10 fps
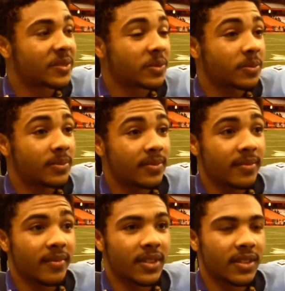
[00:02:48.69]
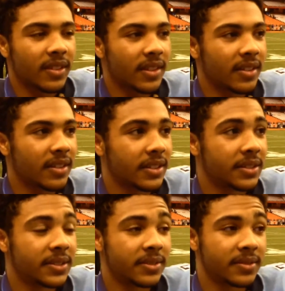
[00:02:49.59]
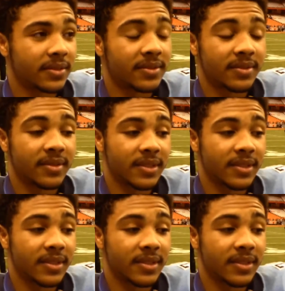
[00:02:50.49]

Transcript: You're barely you barely had the ball.